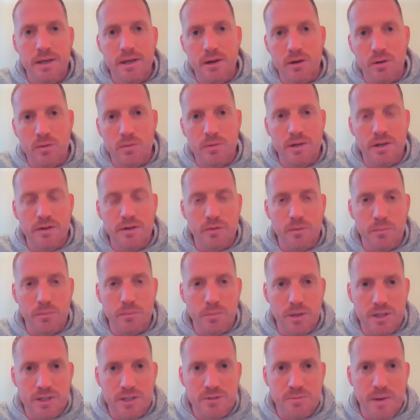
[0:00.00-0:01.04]
you know, different
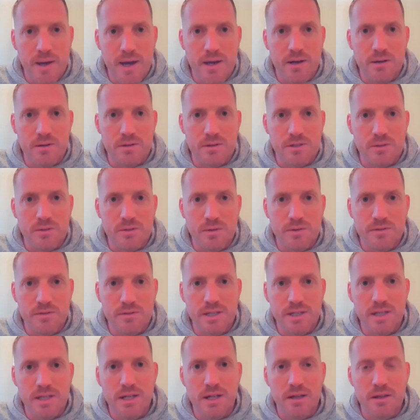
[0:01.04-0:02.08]
blitz patterns that we've
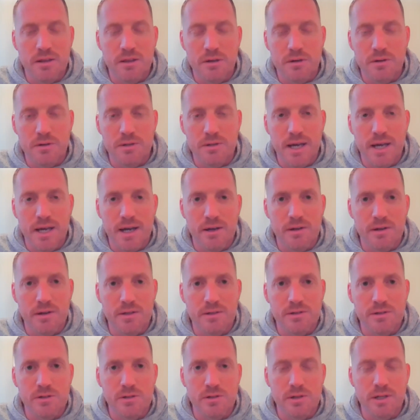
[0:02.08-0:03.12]
seen on third down,
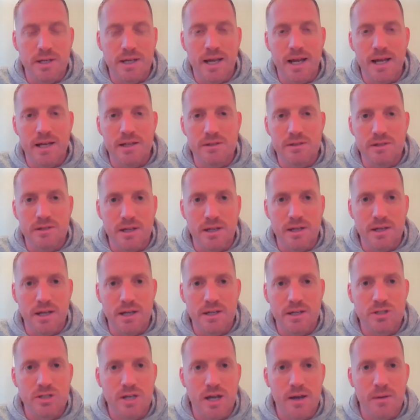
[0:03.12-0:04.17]
and certainly guys have done a
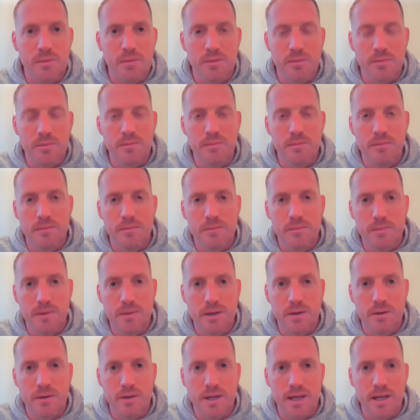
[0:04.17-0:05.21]
nice job of,
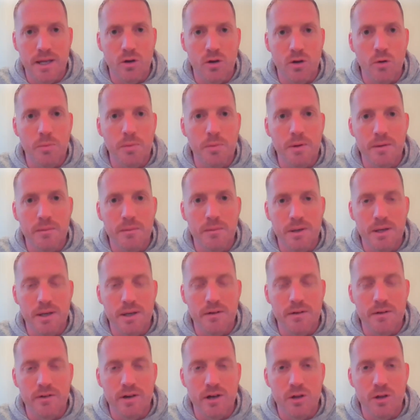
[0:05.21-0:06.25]
you know, getting open and being
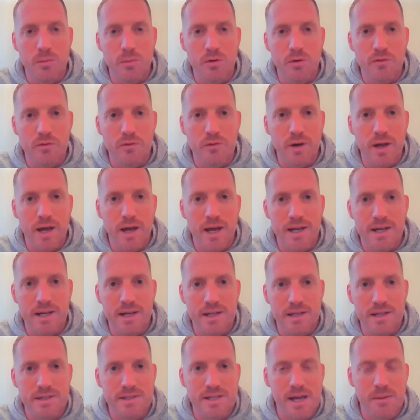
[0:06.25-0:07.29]
available for Ryan in
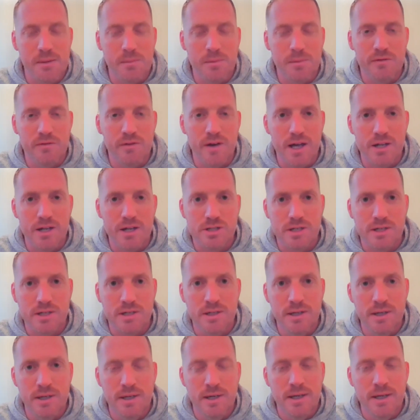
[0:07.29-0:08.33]
a timely fashion.
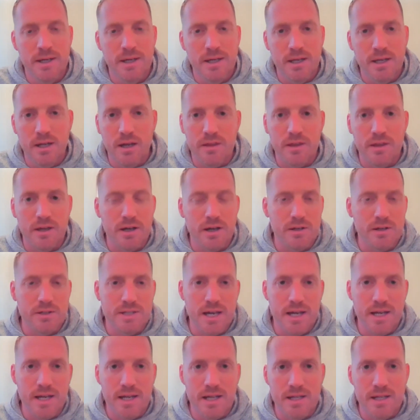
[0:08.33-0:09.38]
Yeah, I think our
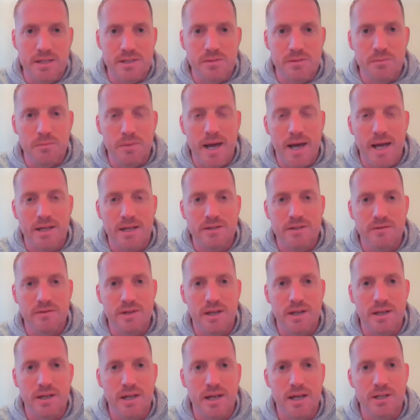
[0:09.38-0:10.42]
tight ends and backs have
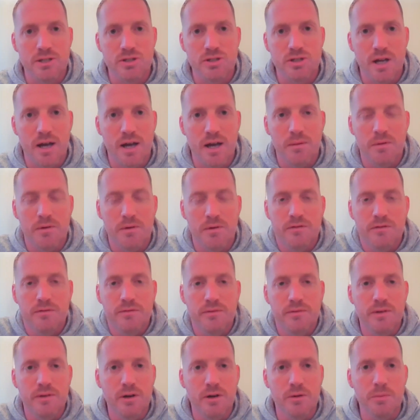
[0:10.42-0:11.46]
done a nice job of
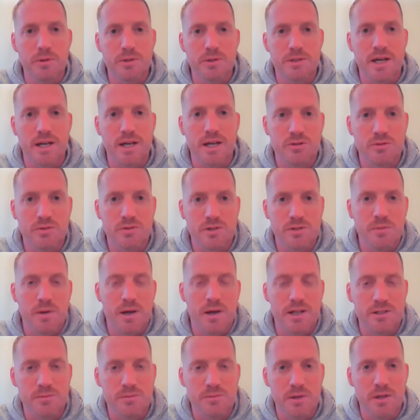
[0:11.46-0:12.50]
their protection
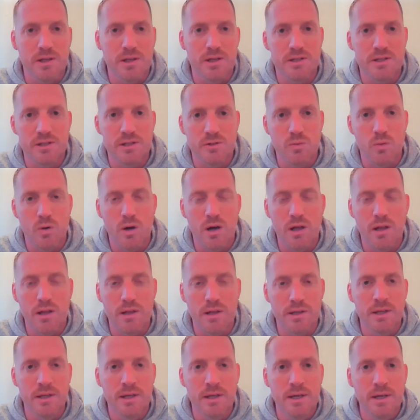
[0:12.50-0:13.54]
responsibilities as well,
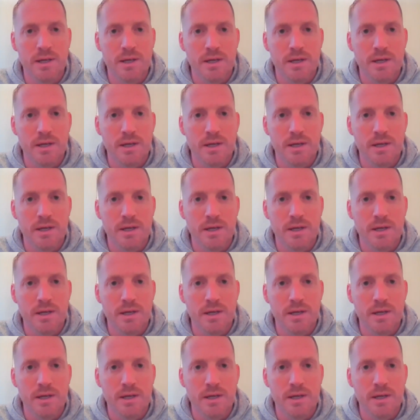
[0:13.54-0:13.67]
and